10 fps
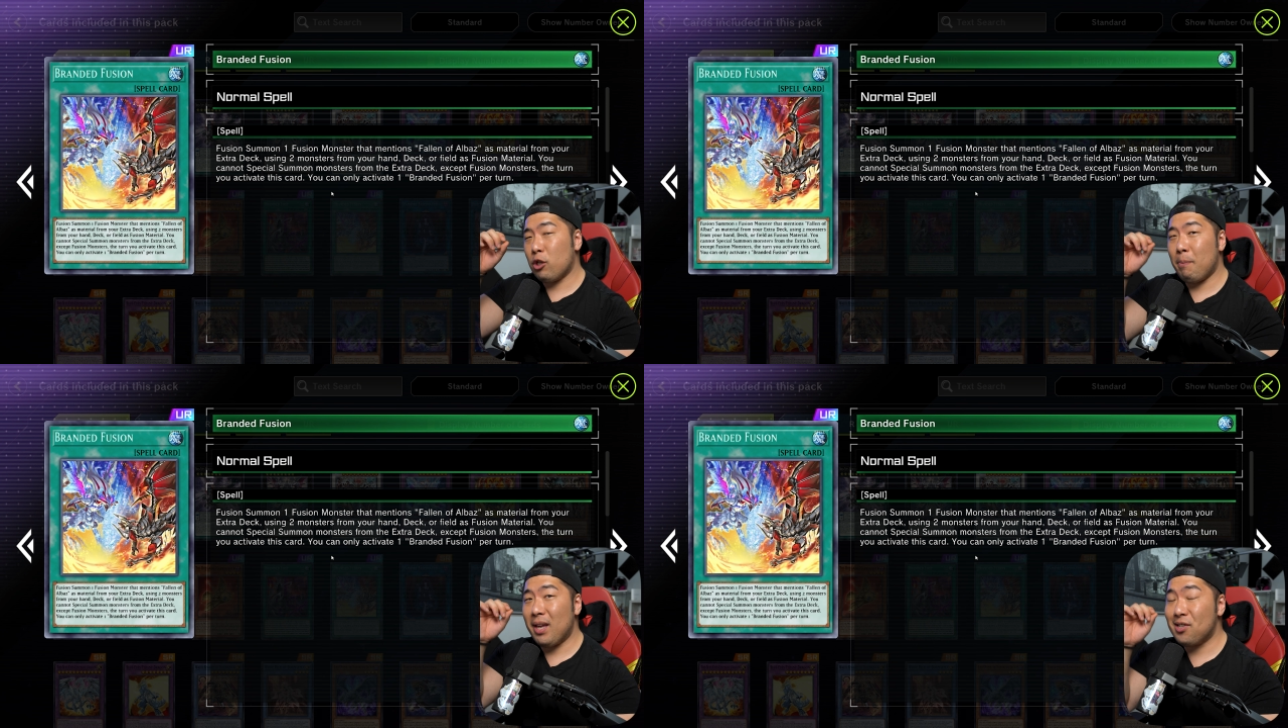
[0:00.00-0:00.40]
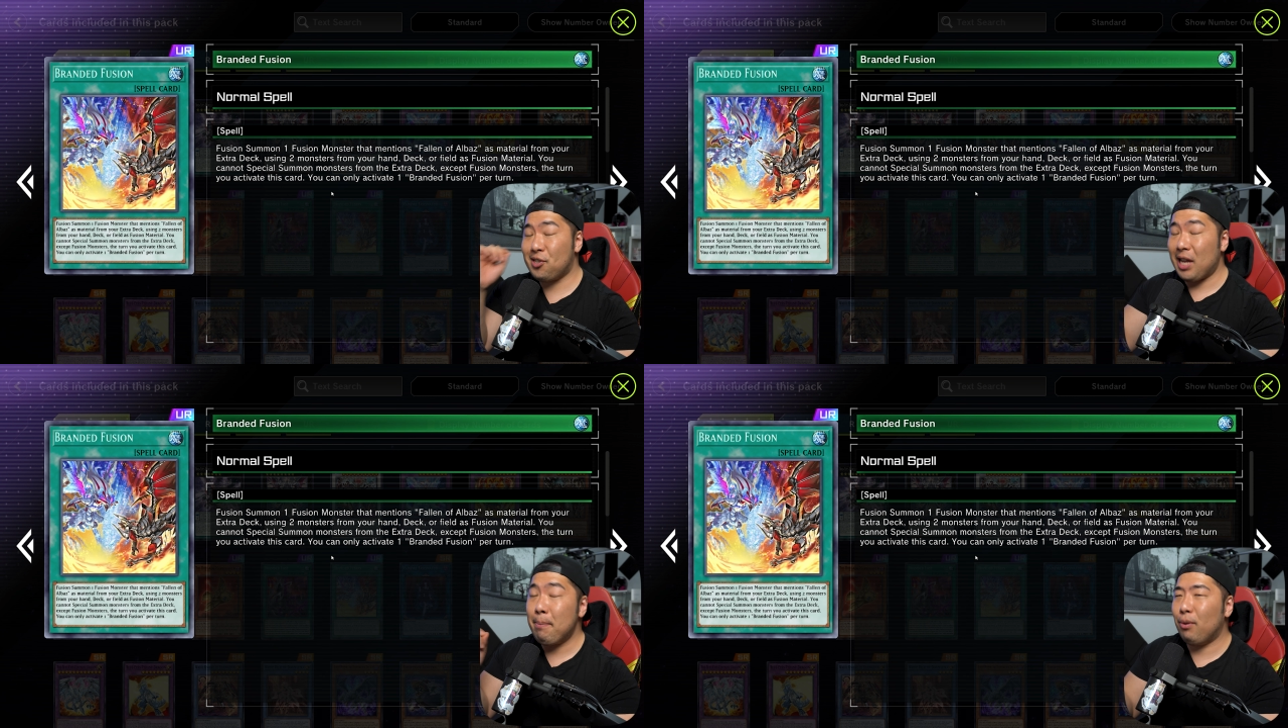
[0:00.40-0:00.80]
to be a
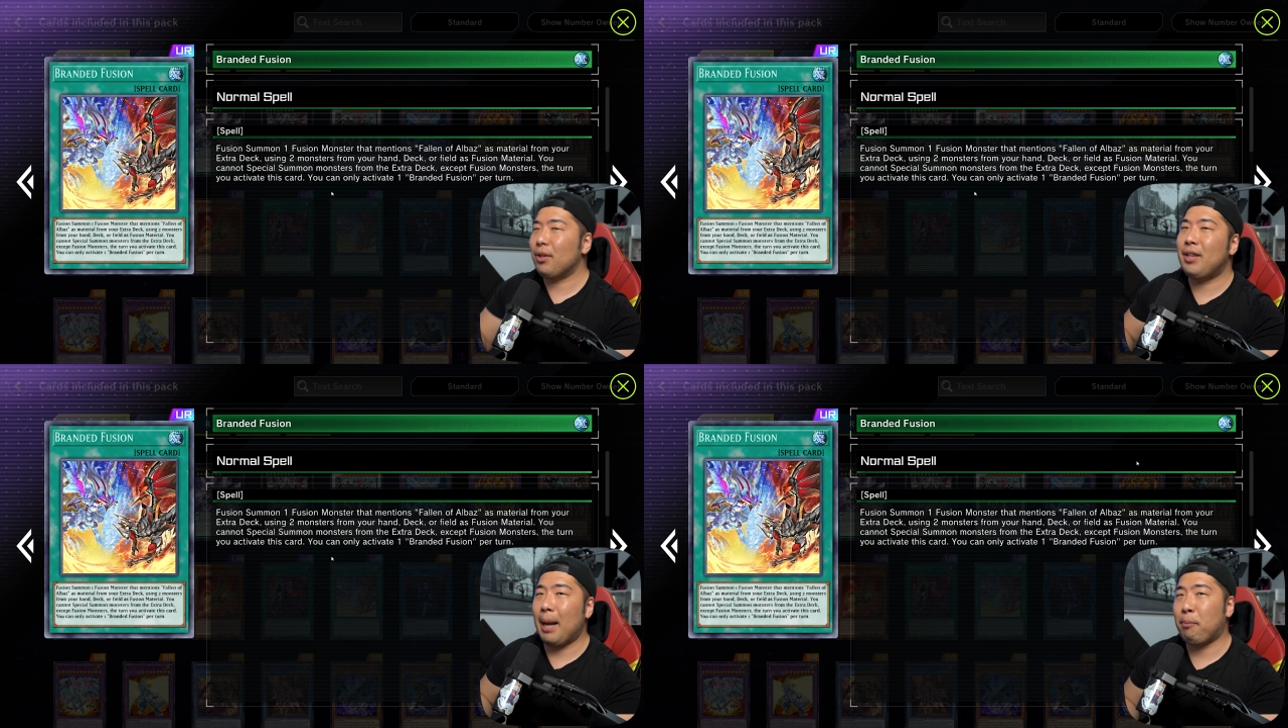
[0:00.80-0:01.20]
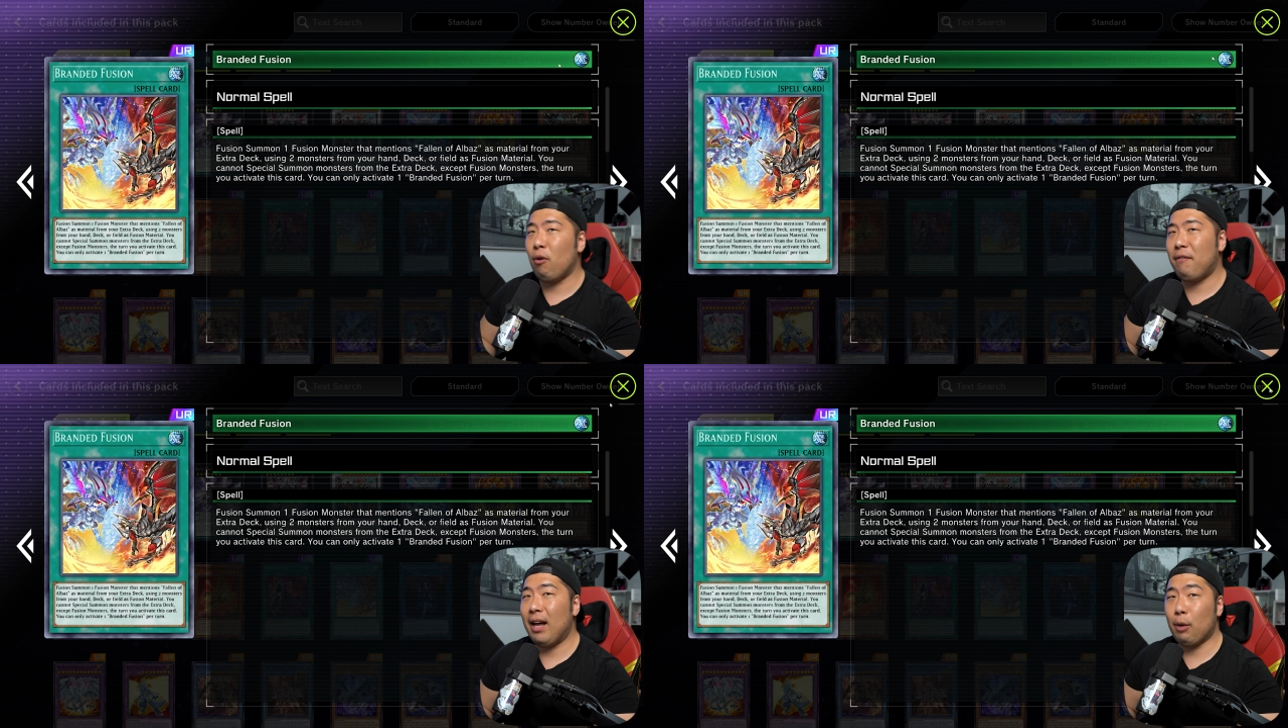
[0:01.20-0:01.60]
staple in the deck
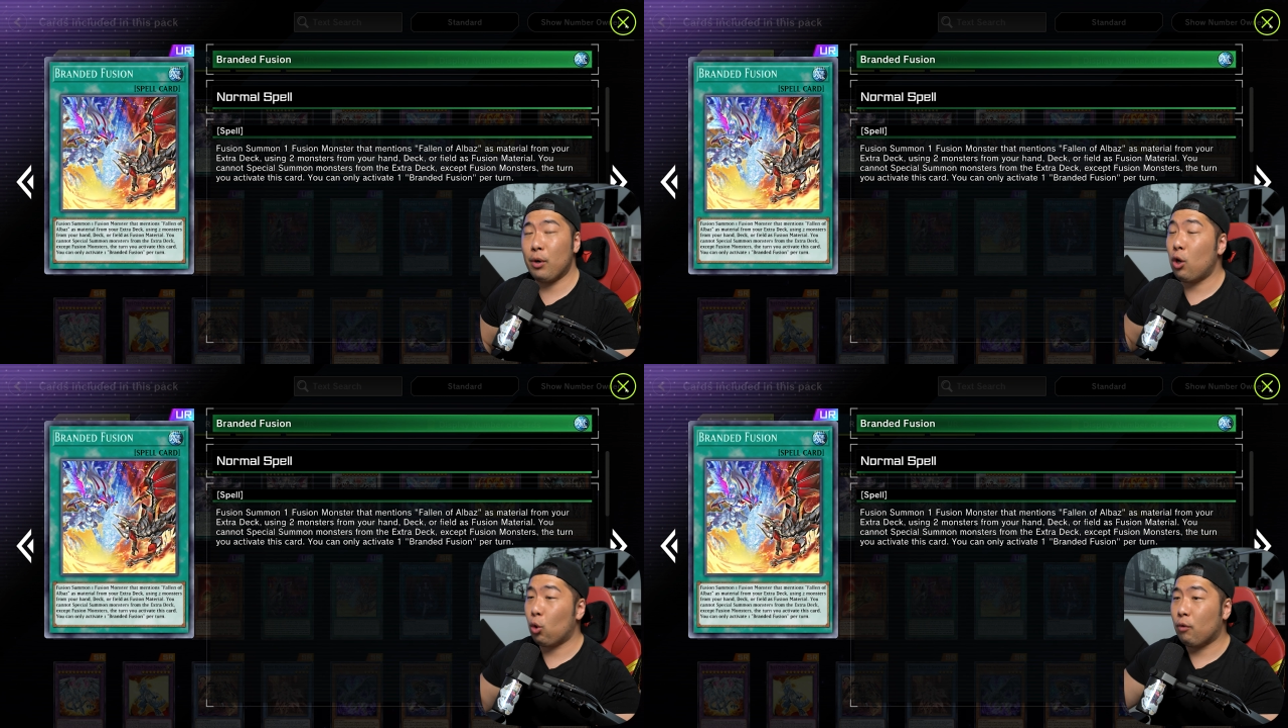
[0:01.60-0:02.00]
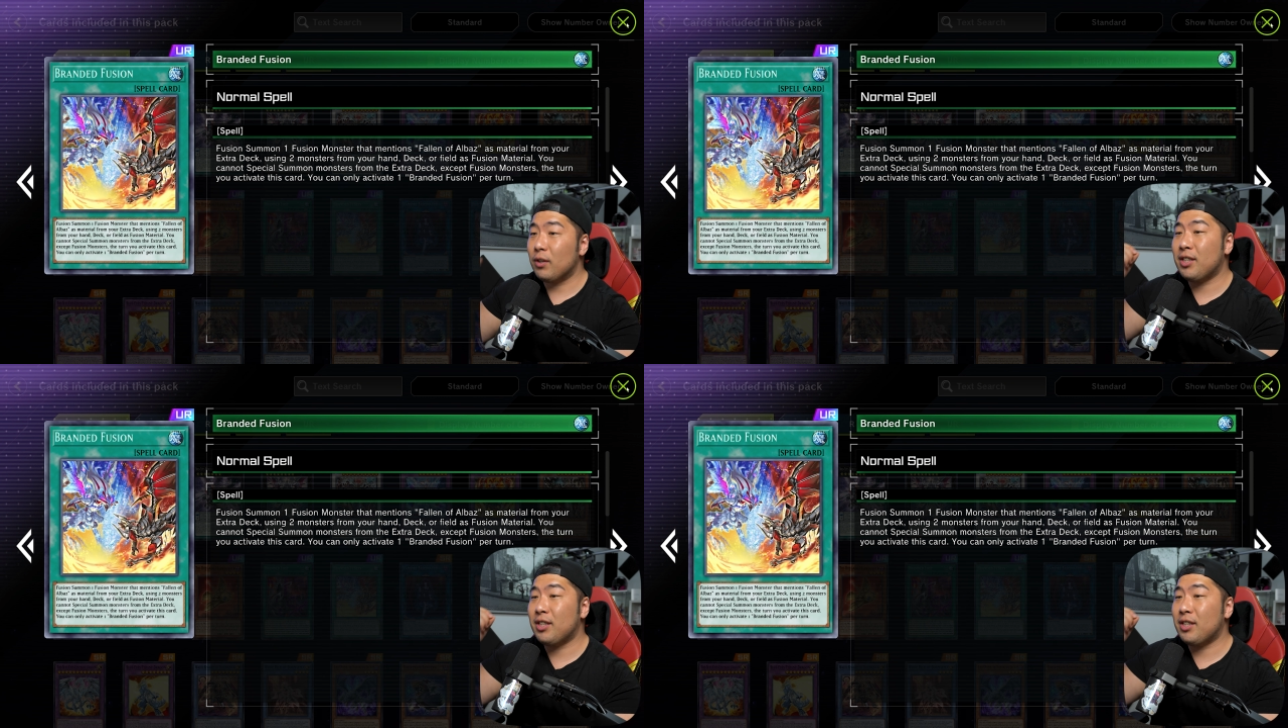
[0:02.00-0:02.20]
profile that we're going over